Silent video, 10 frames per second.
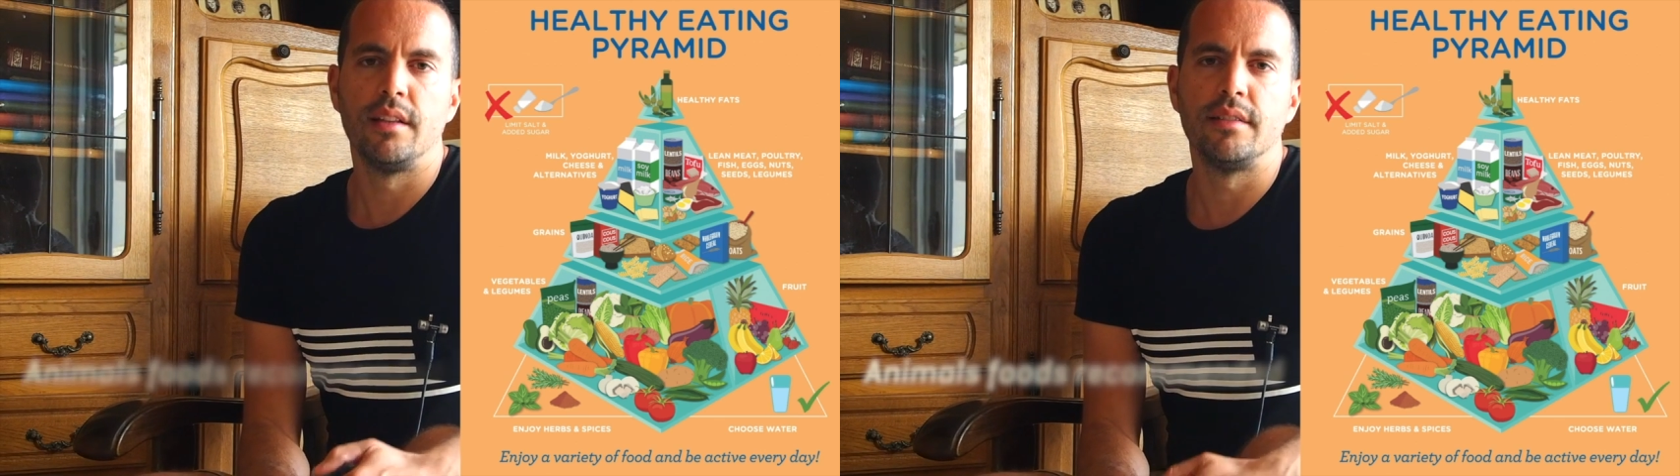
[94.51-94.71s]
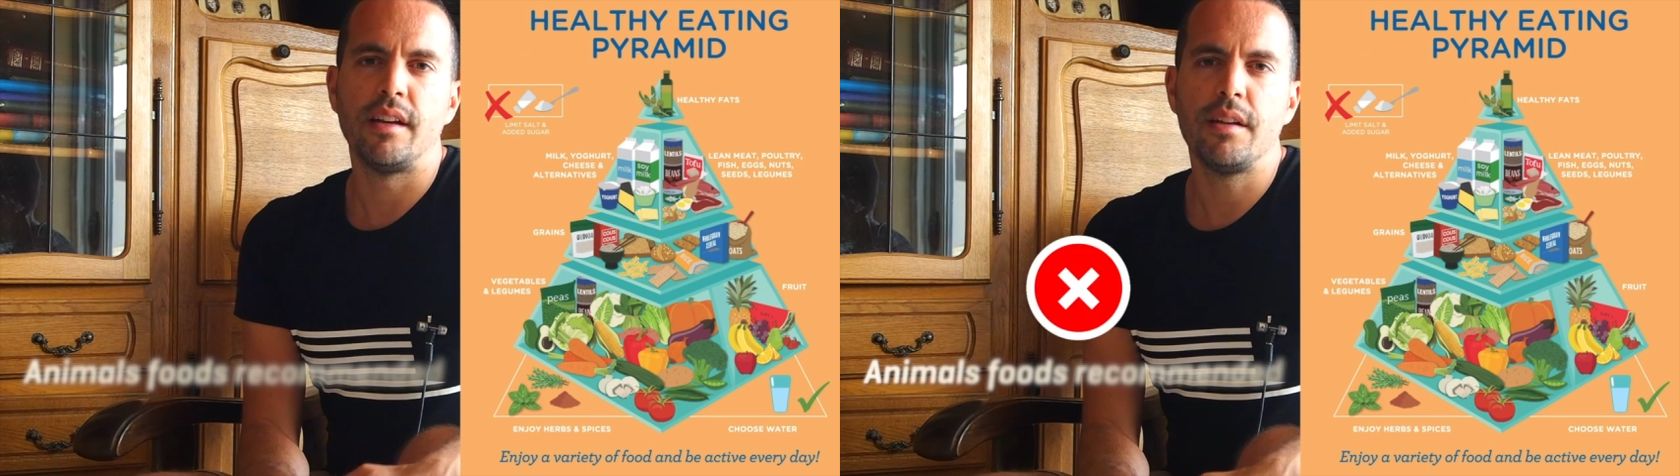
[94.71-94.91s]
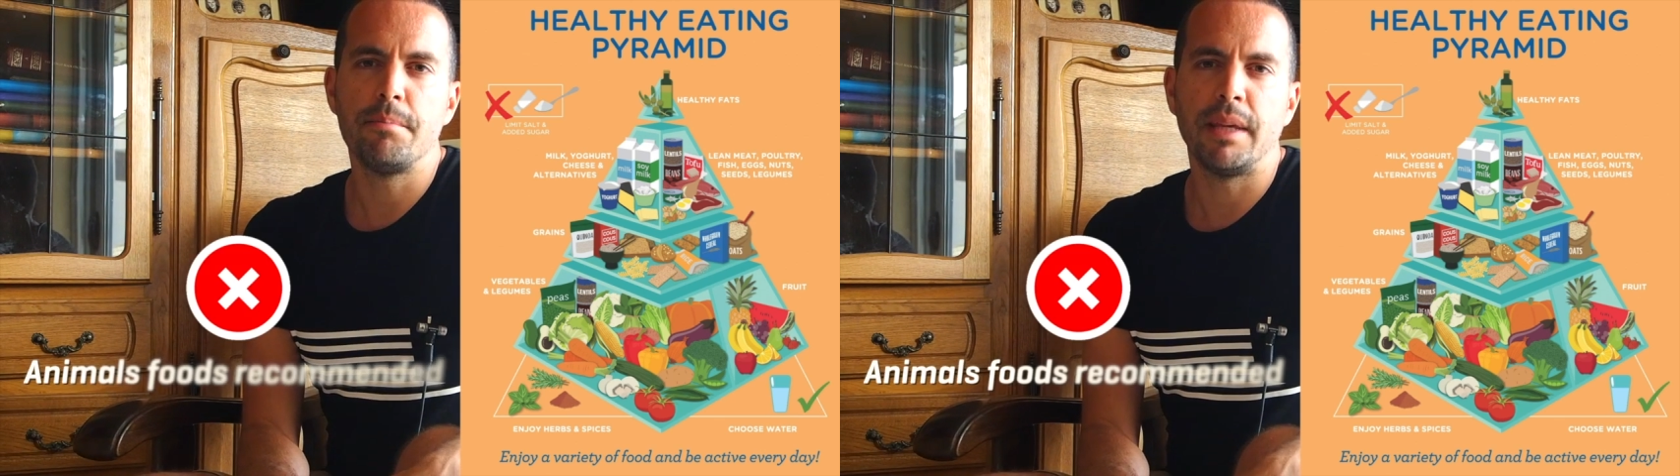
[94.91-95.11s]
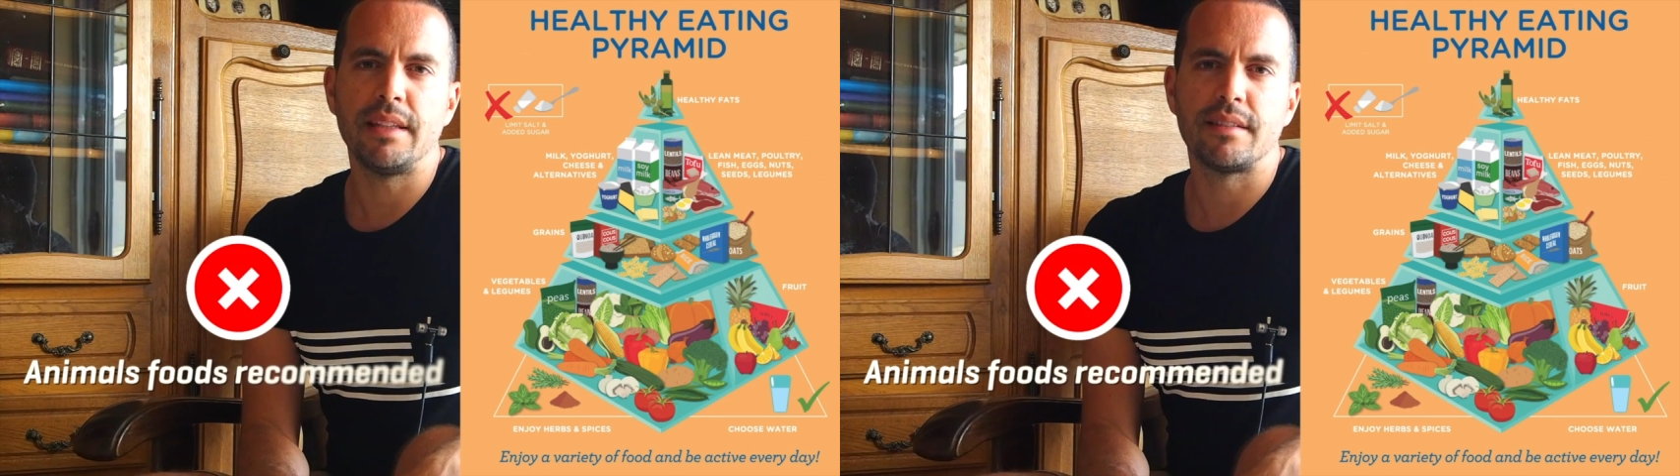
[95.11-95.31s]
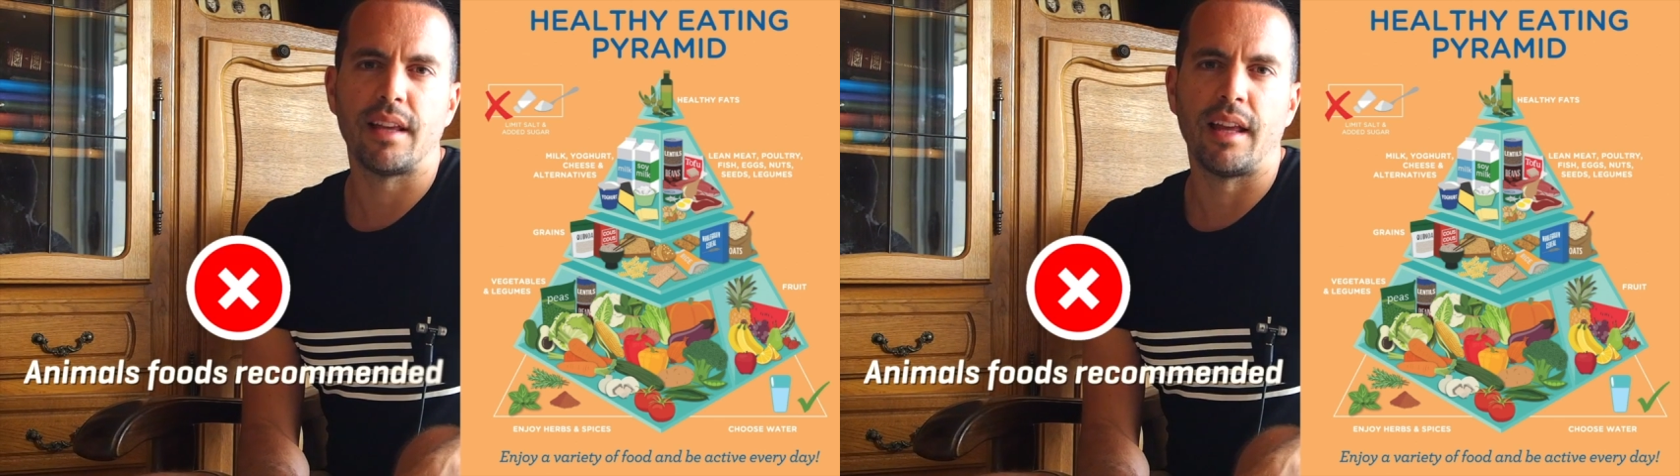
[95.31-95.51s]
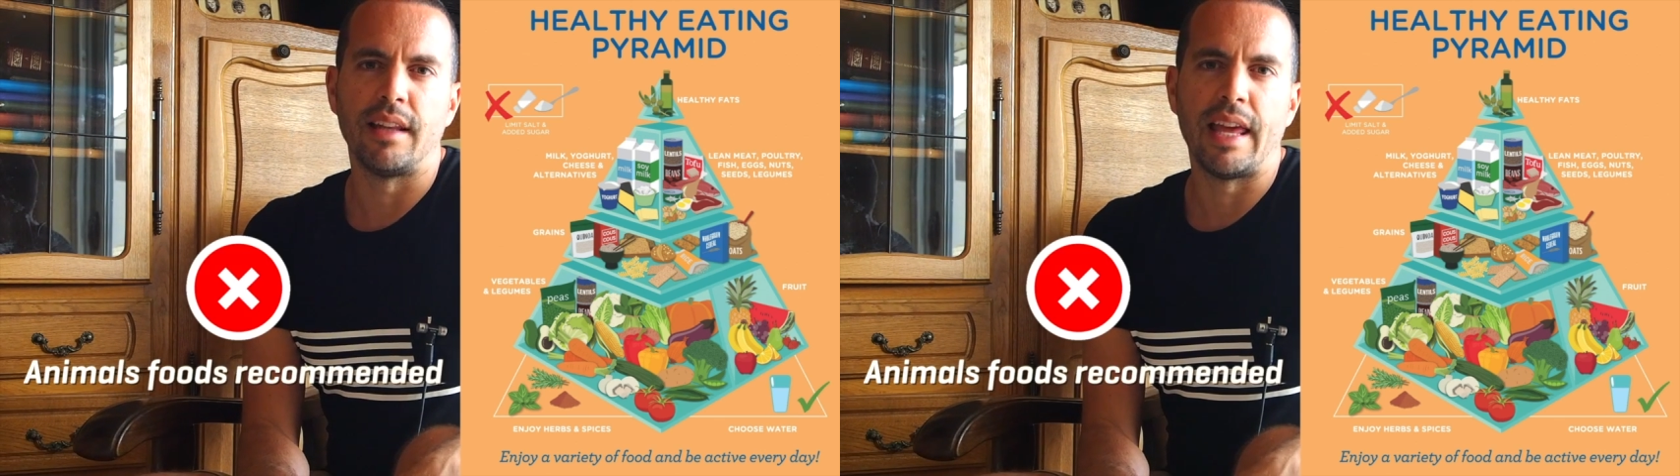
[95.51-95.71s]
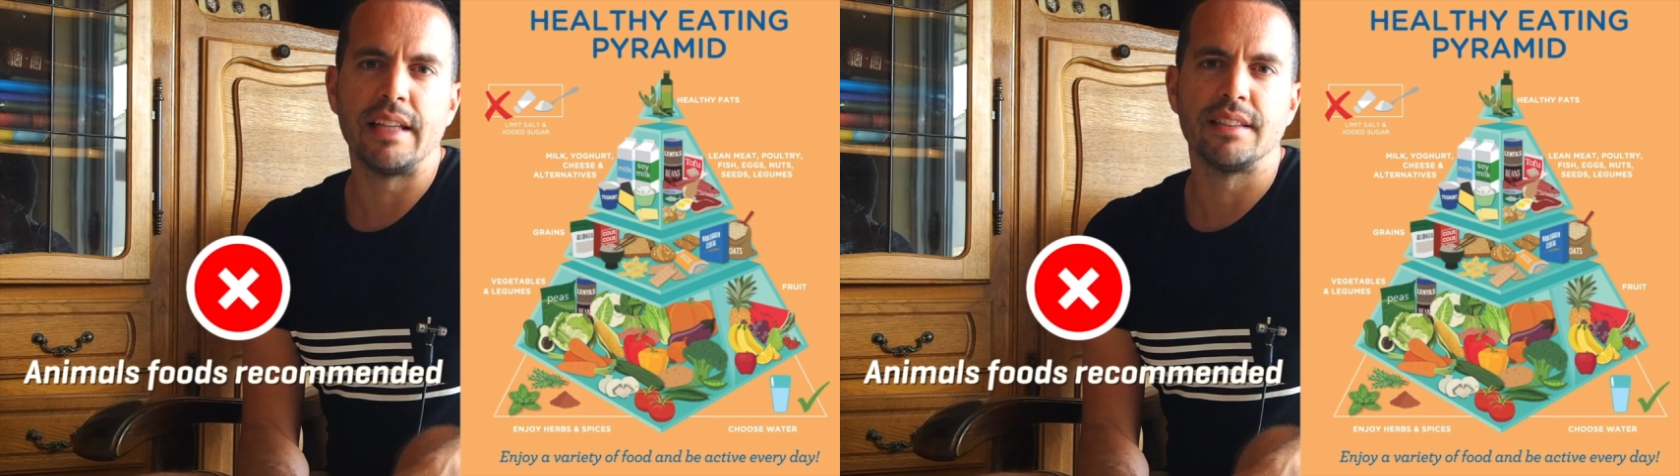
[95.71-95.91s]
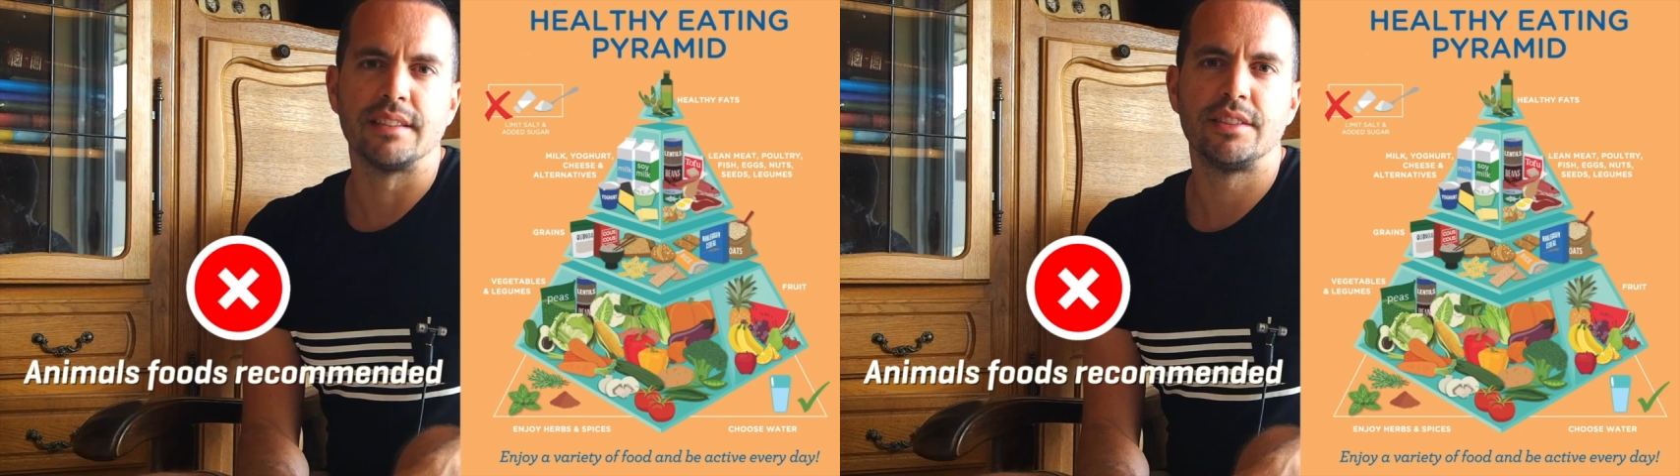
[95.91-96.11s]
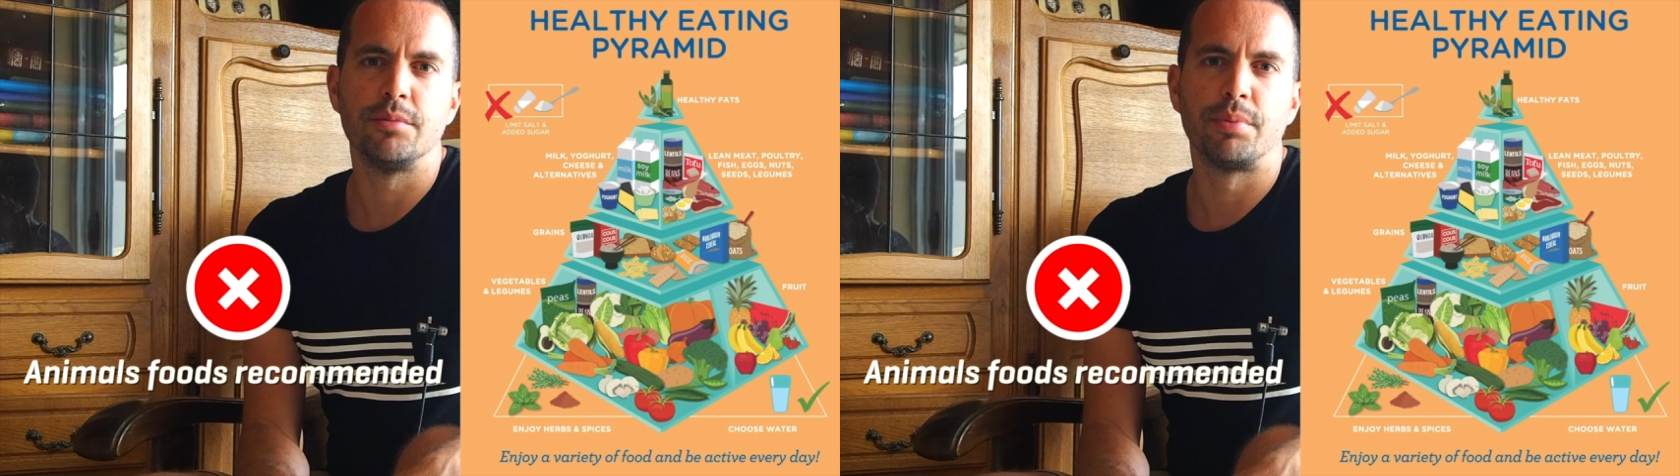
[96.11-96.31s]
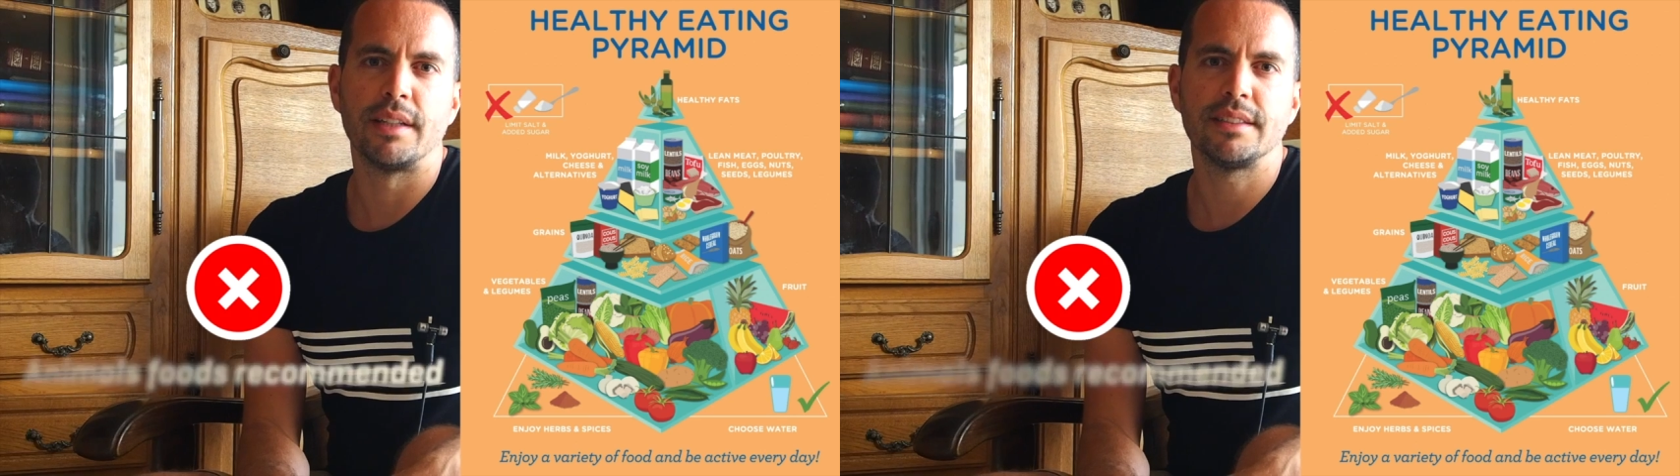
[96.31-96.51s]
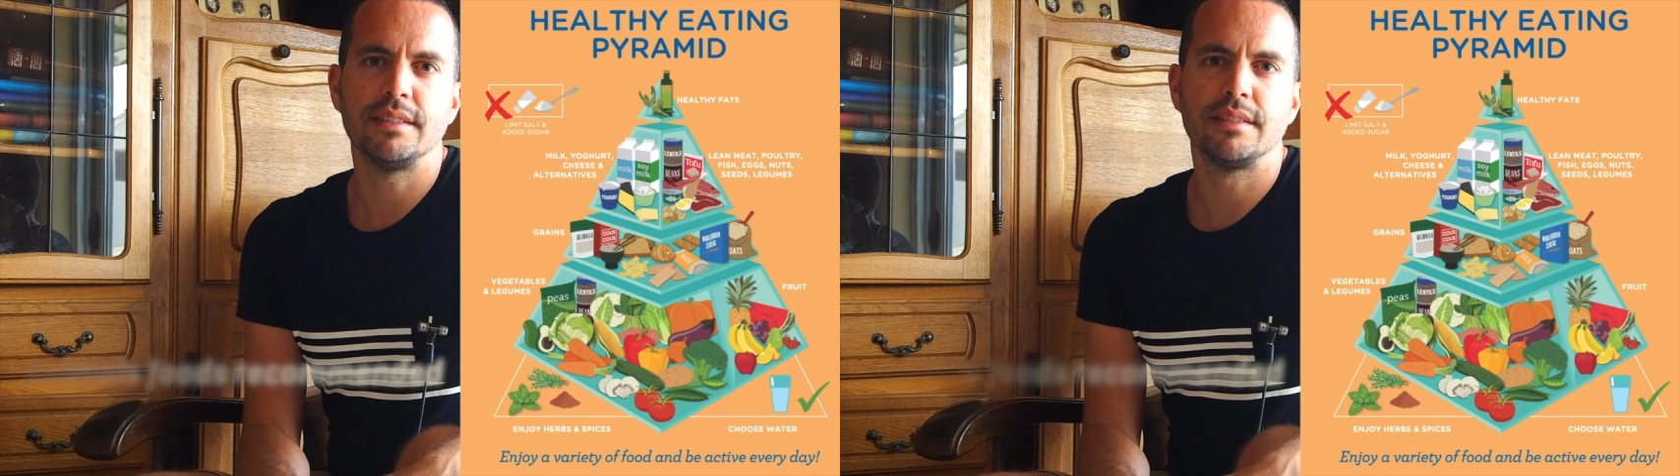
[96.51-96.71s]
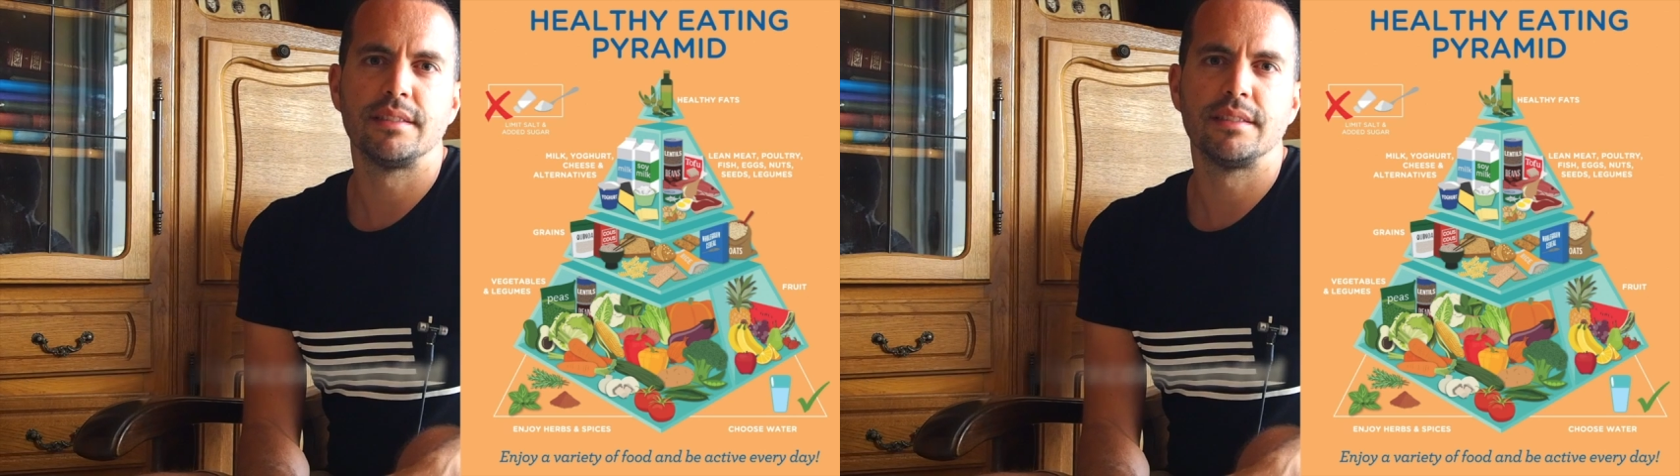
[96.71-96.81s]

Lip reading: Dairy, meat and eggs are still present.